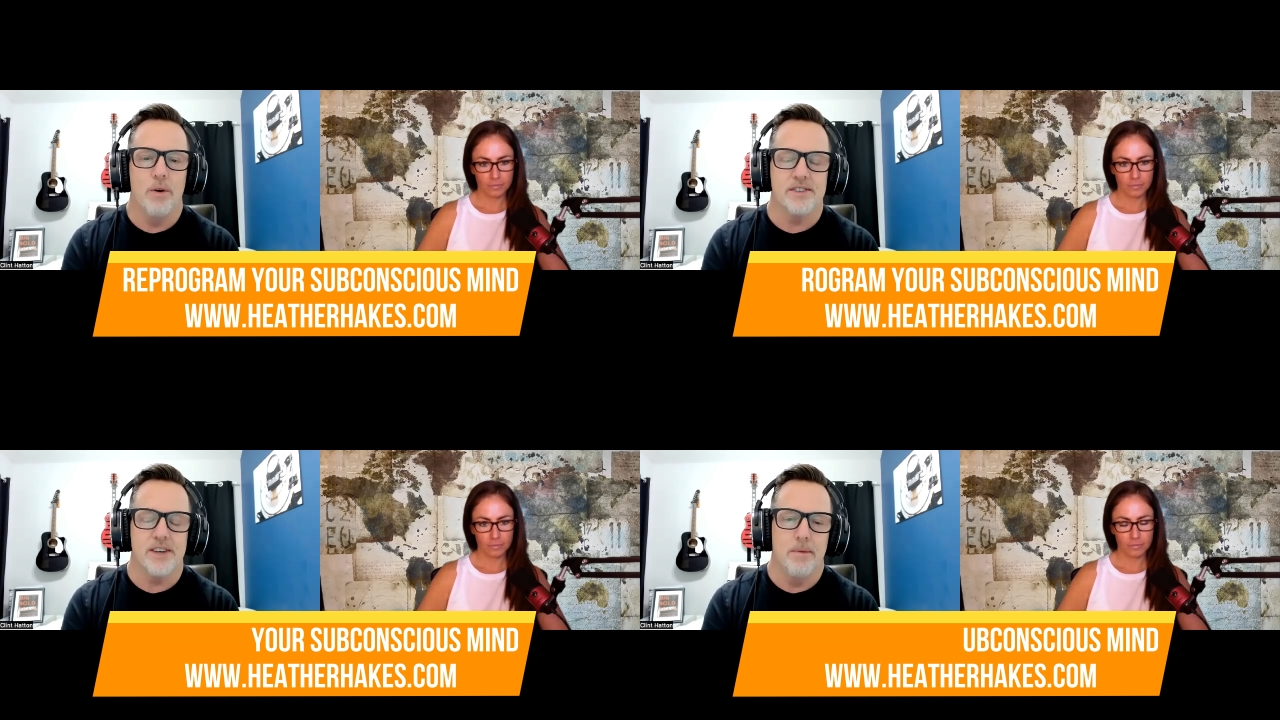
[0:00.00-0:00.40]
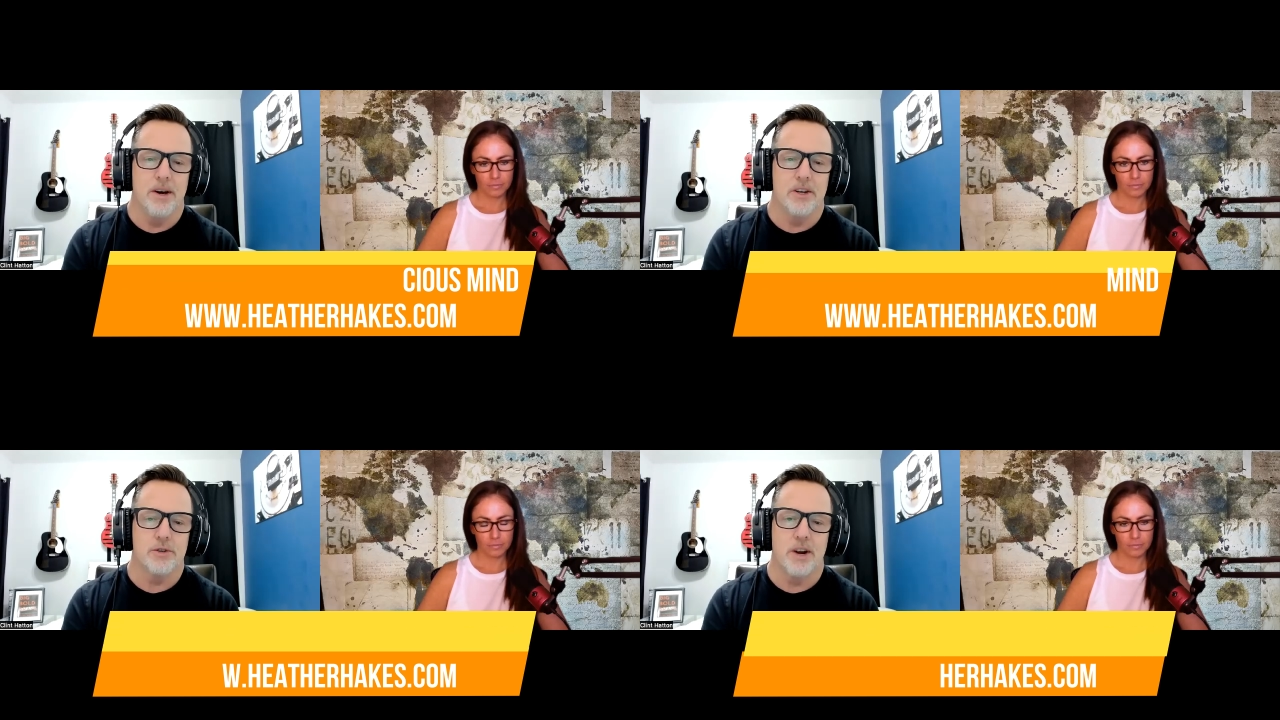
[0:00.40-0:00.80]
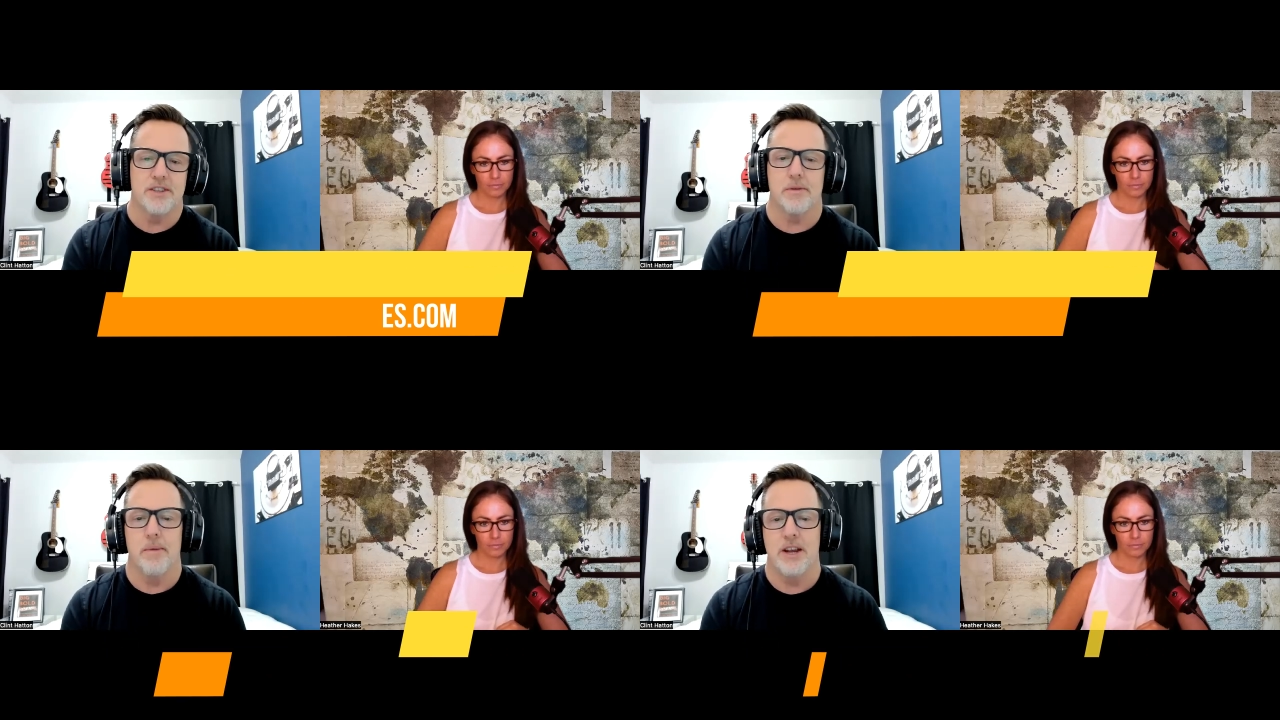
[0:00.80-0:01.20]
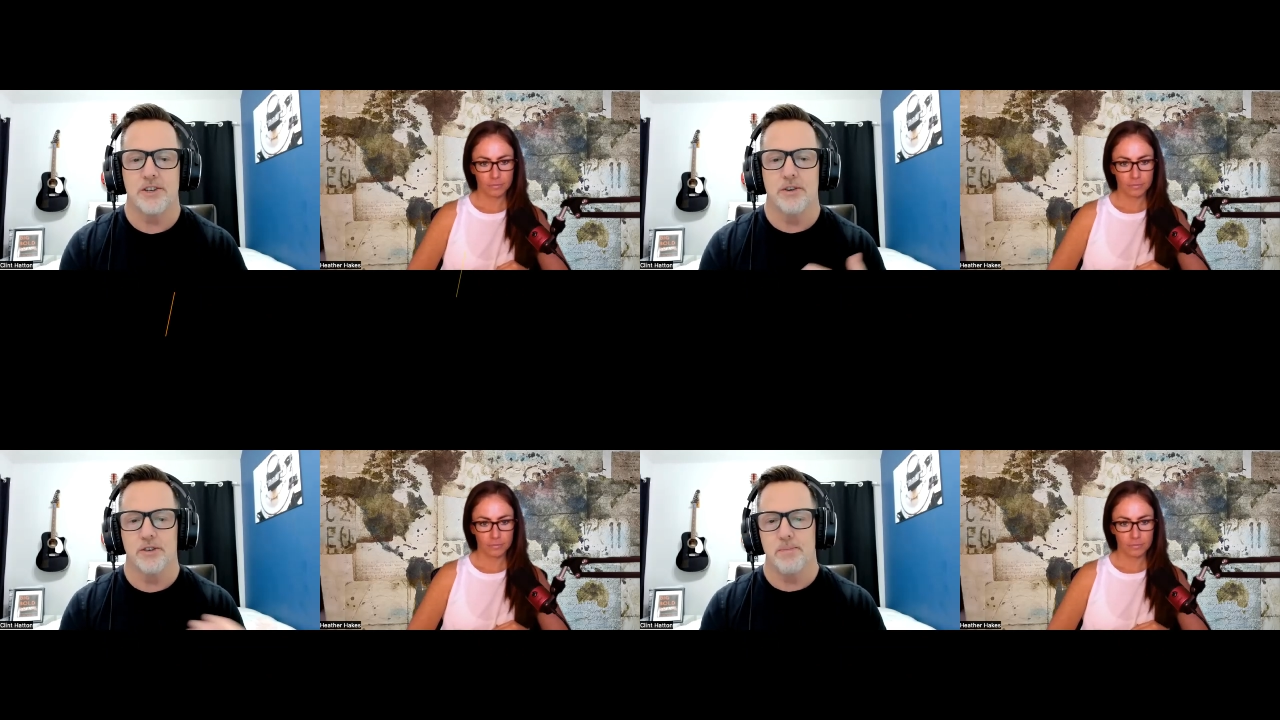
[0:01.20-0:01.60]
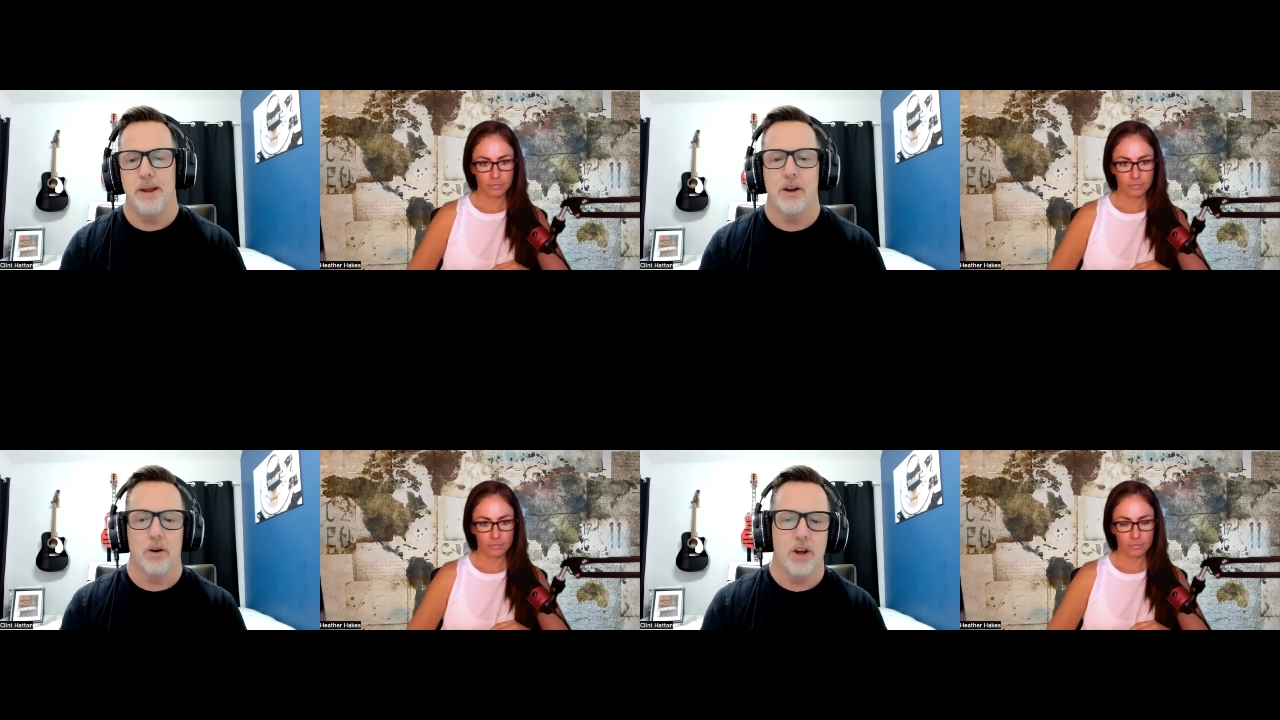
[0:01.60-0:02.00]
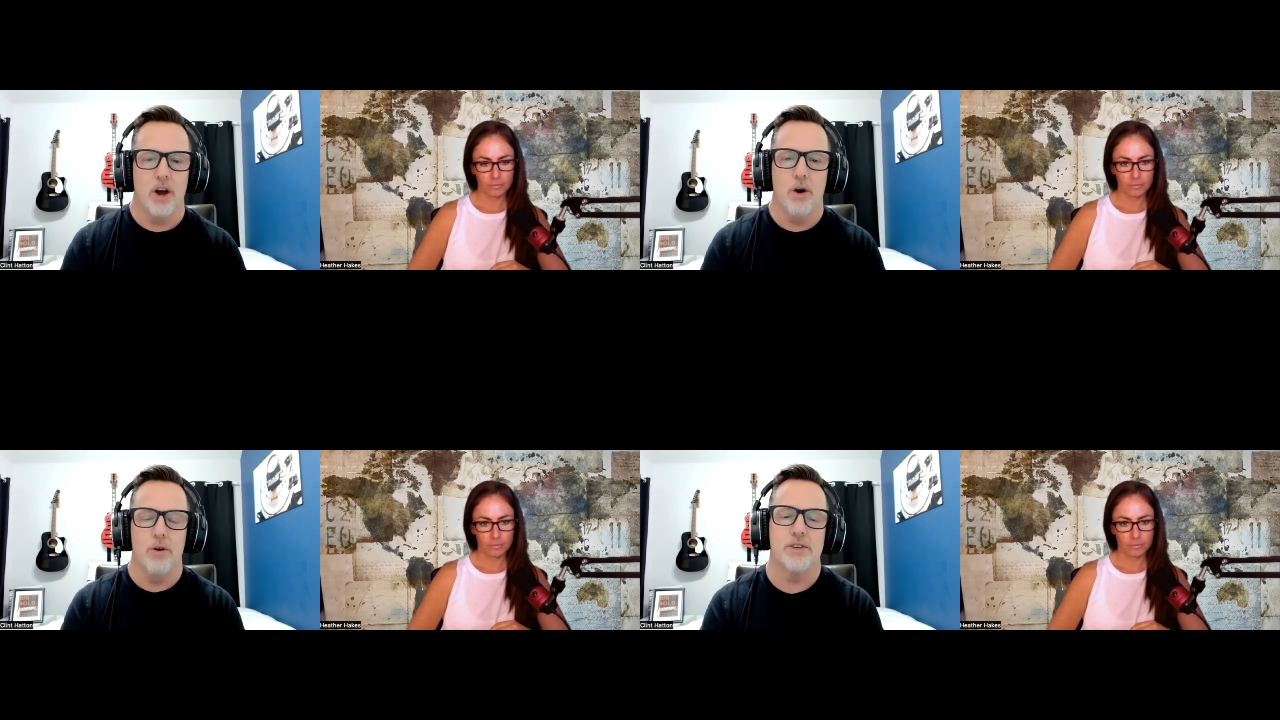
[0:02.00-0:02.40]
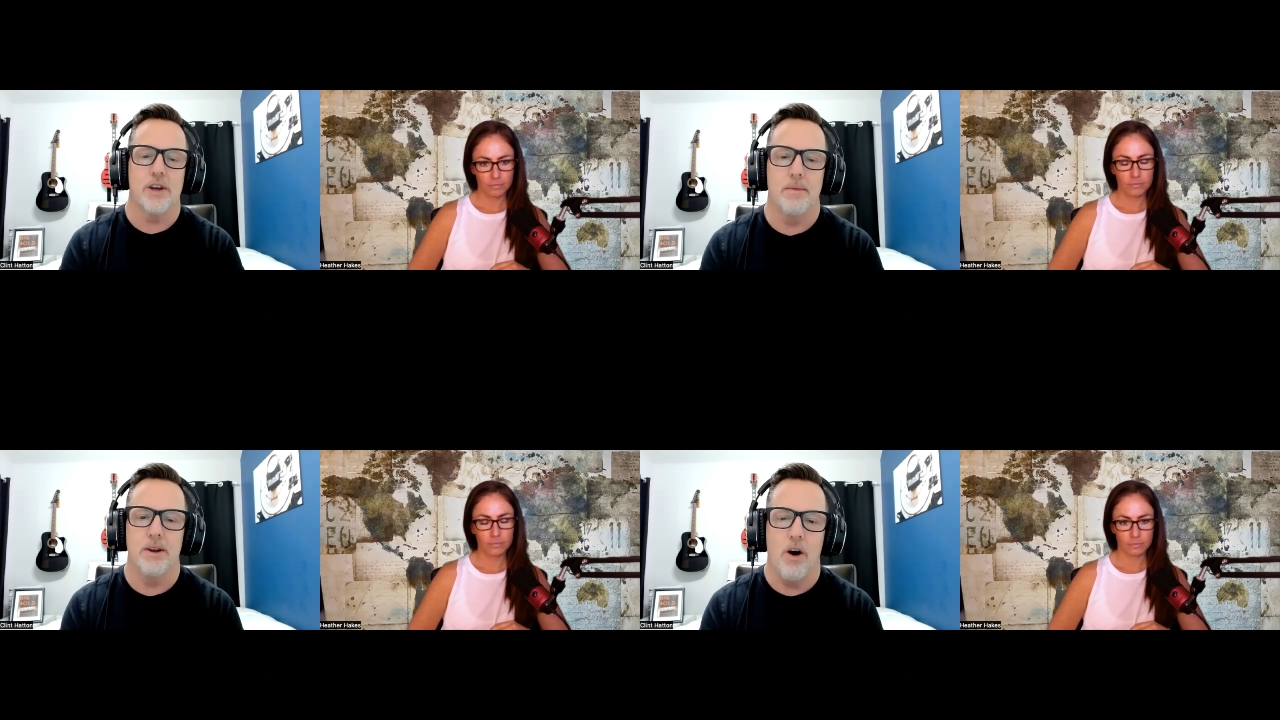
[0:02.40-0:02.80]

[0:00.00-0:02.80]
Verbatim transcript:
Speaker 1: is I'm a transformational speaker, coach. I'm an